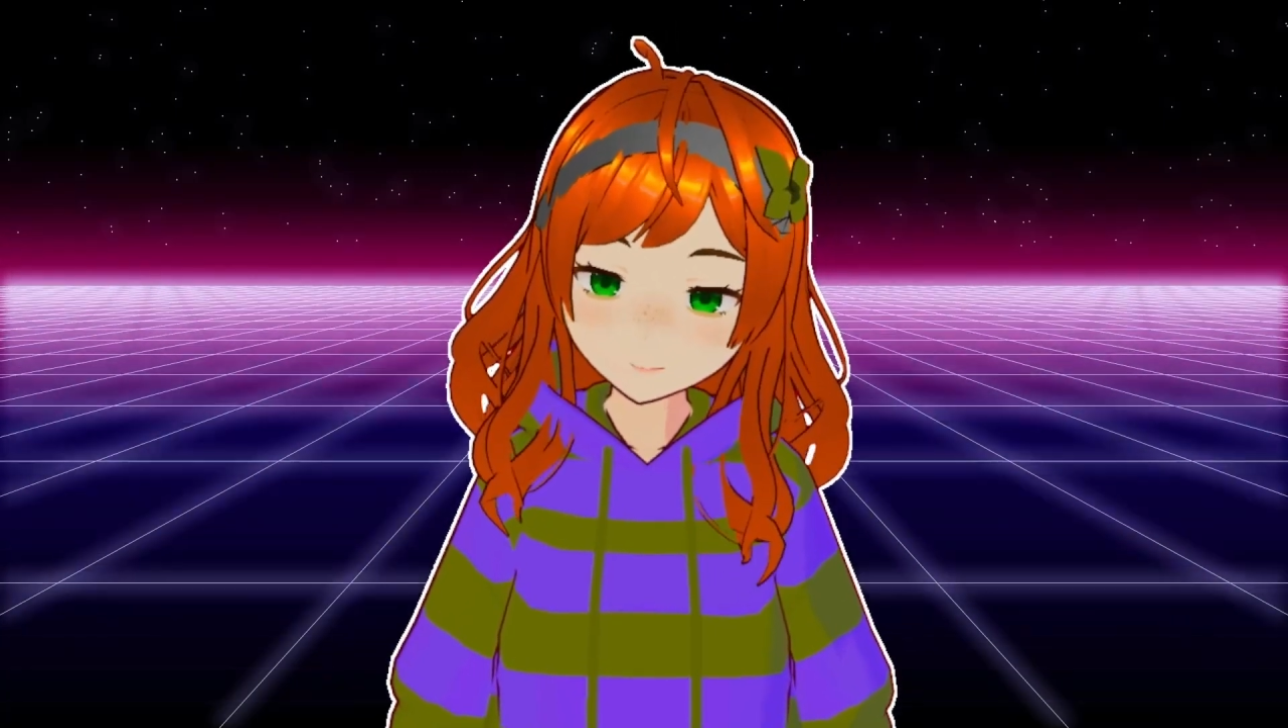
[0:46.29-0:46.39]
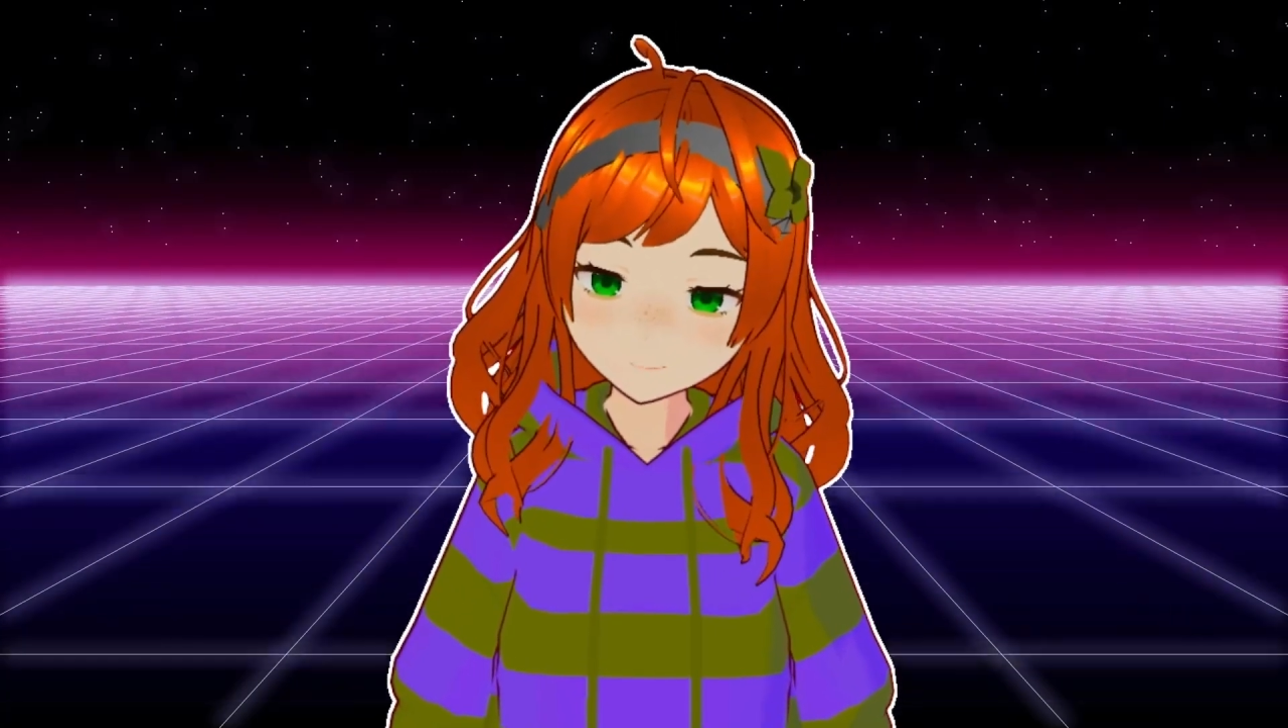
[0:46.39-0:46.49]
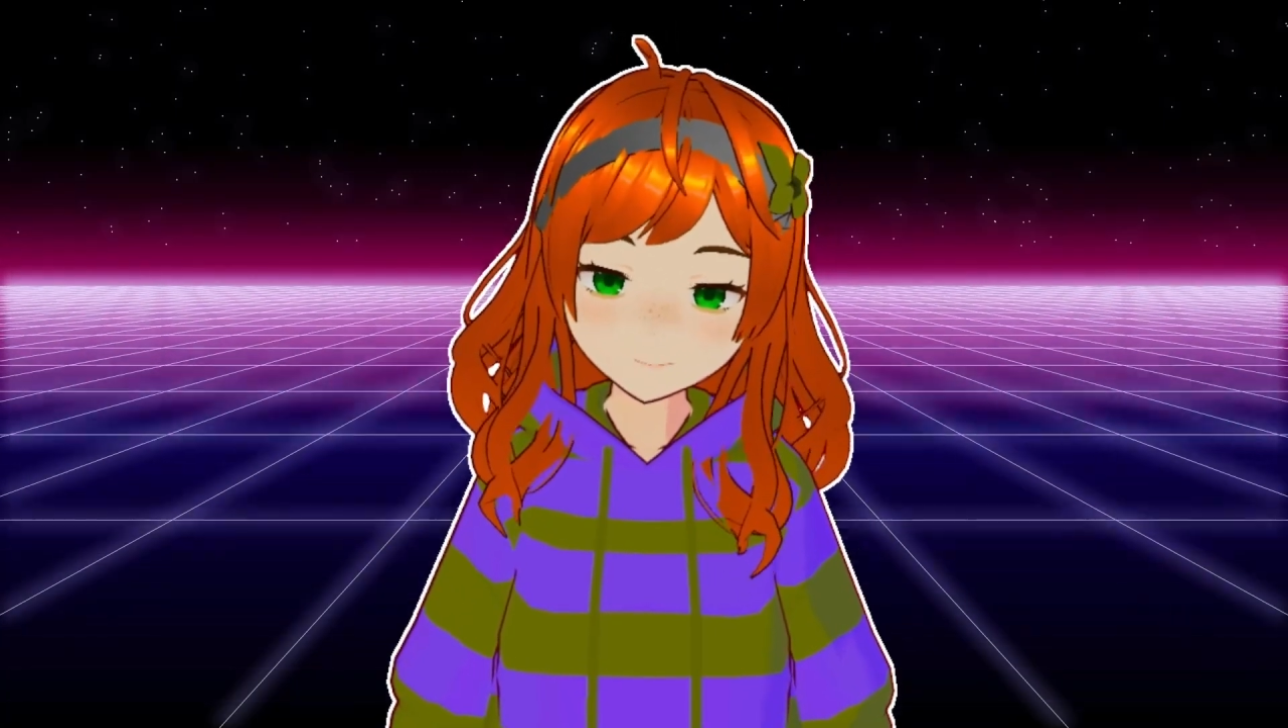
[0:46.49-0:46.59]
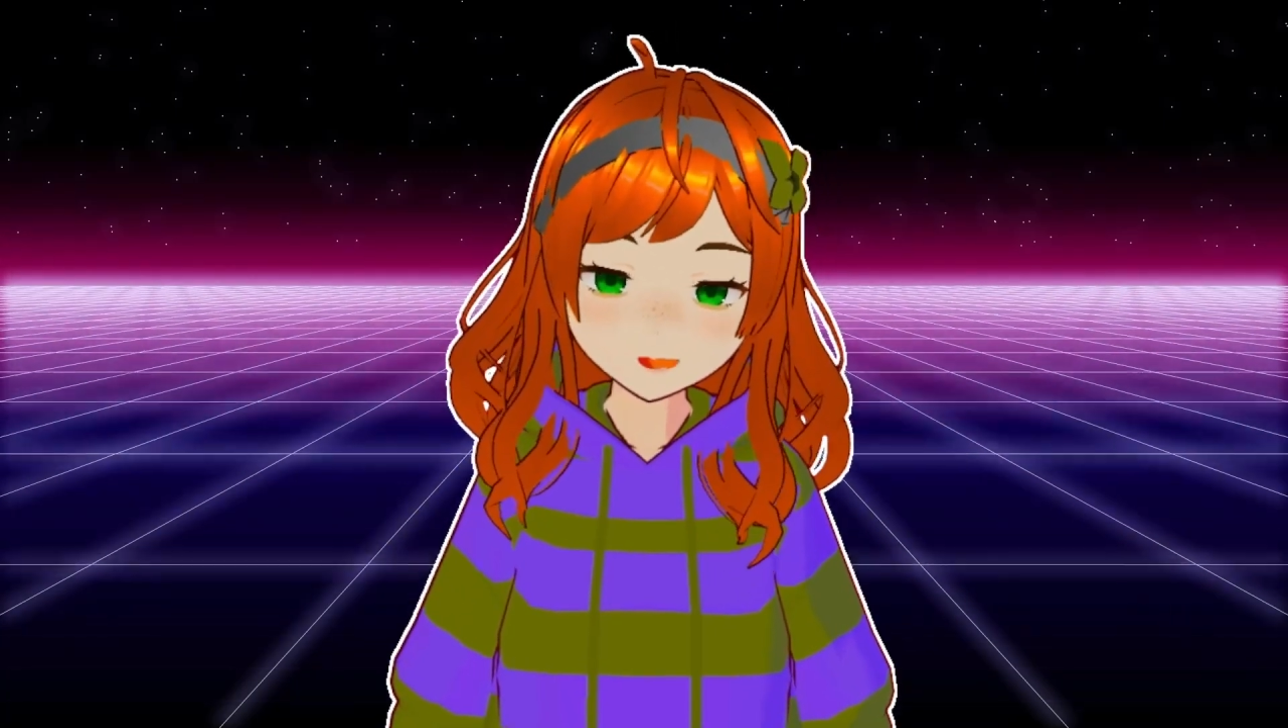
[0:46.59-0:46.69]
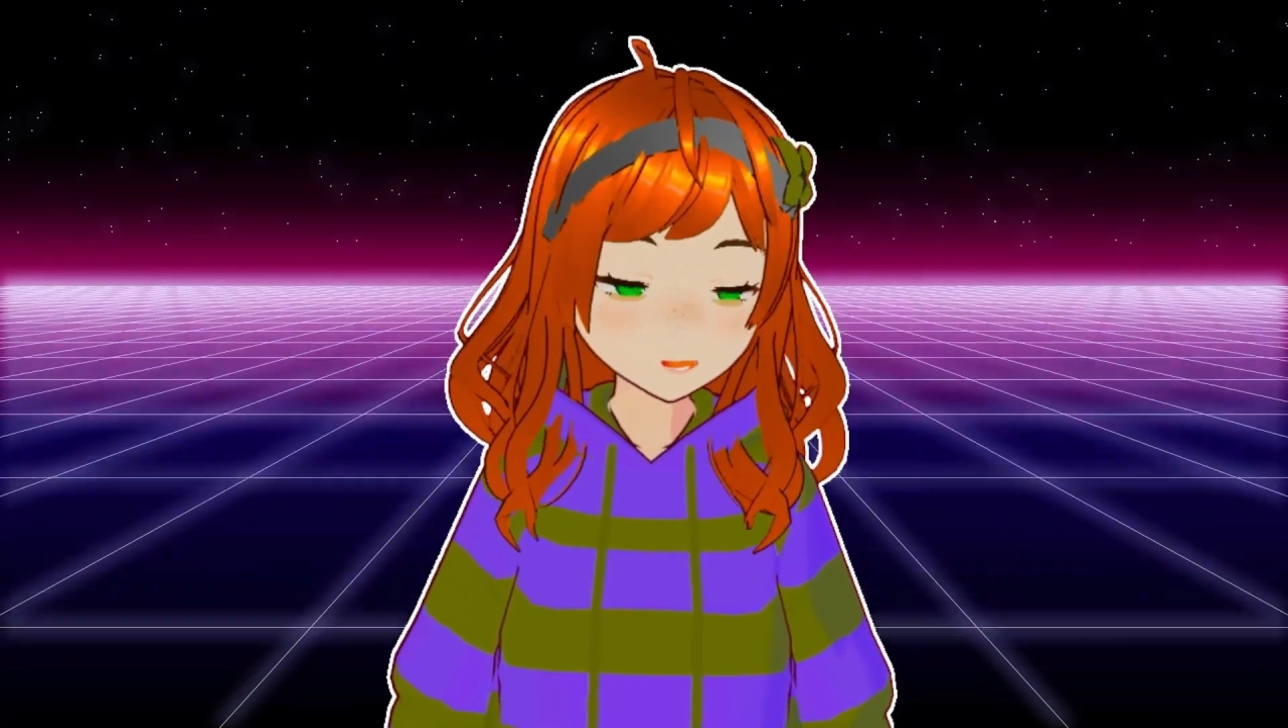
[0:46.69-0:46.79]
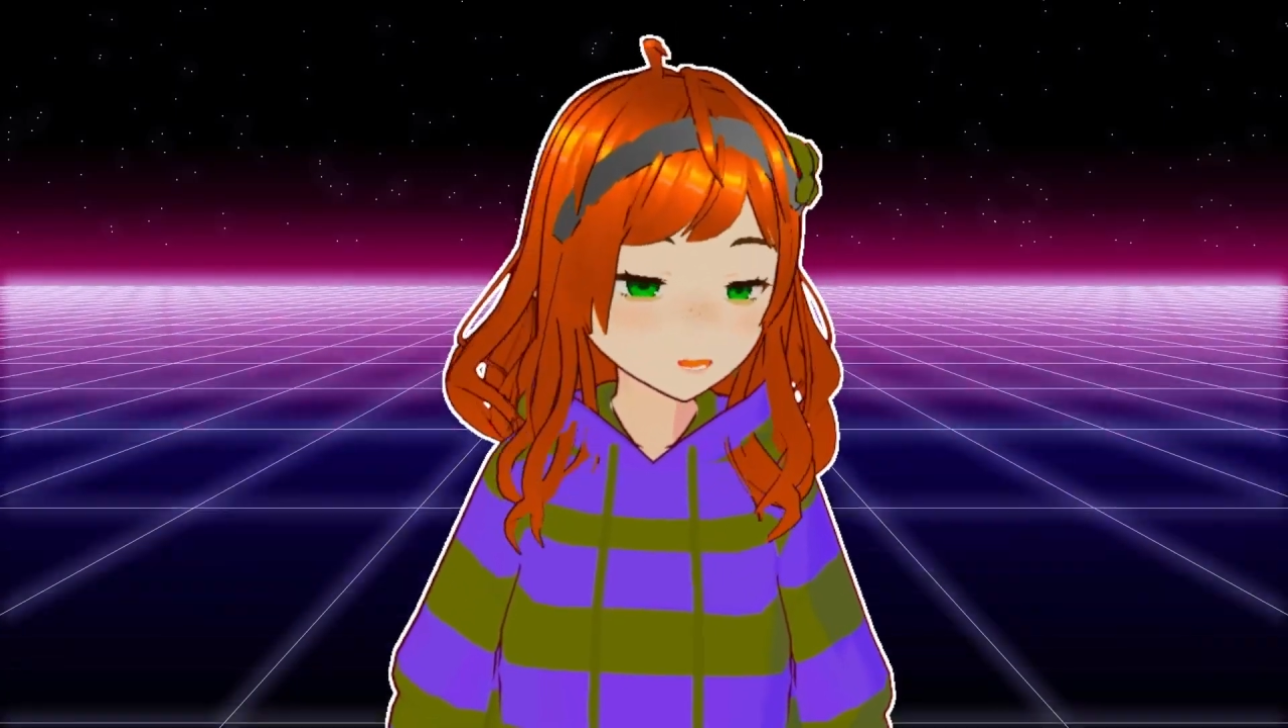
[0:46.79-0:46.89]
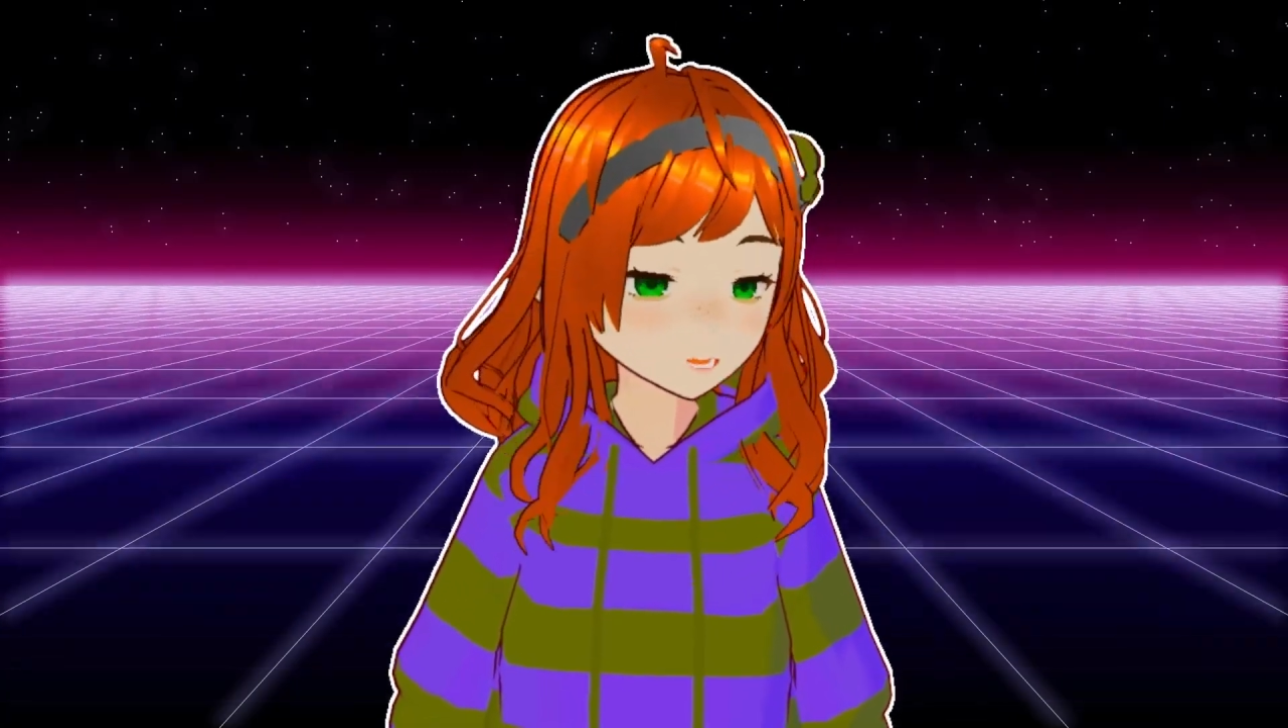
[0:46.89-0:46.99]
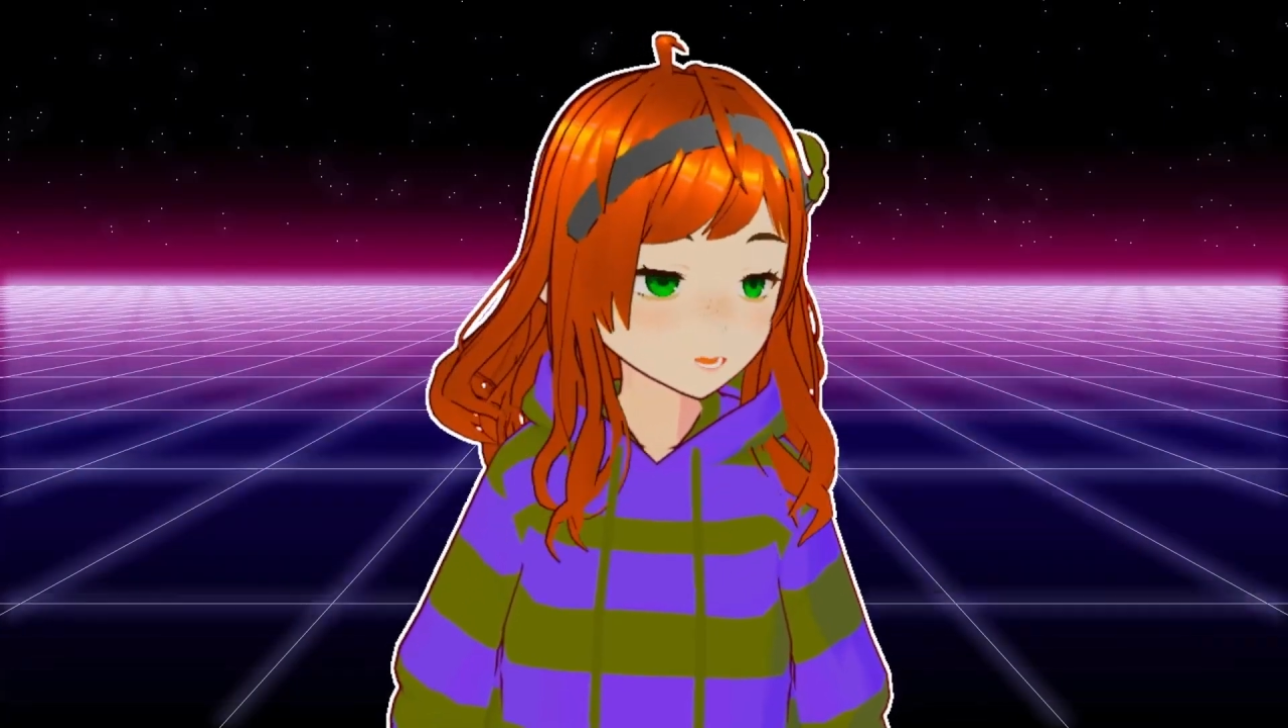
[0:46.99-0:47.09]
Butler.